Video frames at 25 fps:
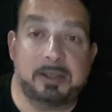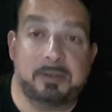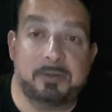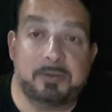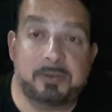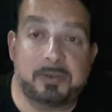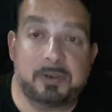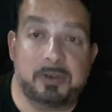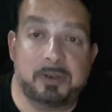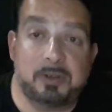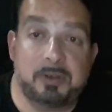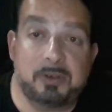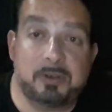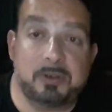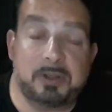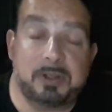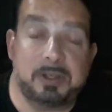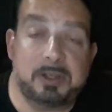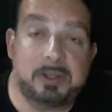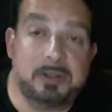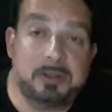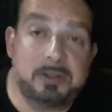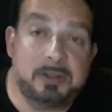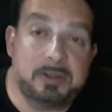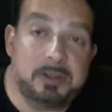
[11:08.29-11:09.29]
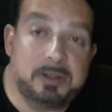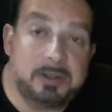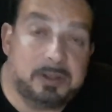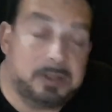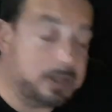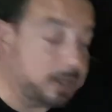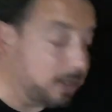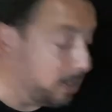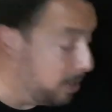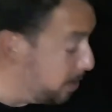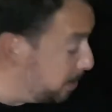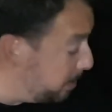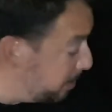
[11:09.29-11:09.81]
Inferno
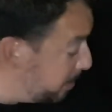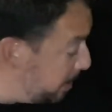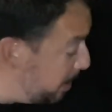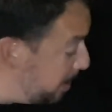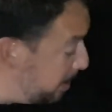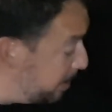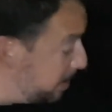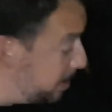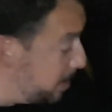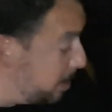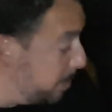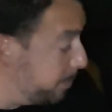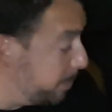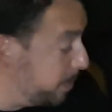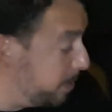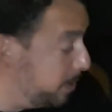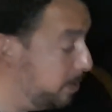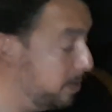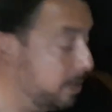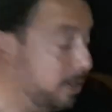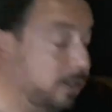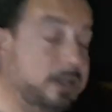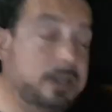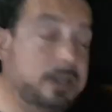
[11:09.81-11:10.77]
uh, Candy Company.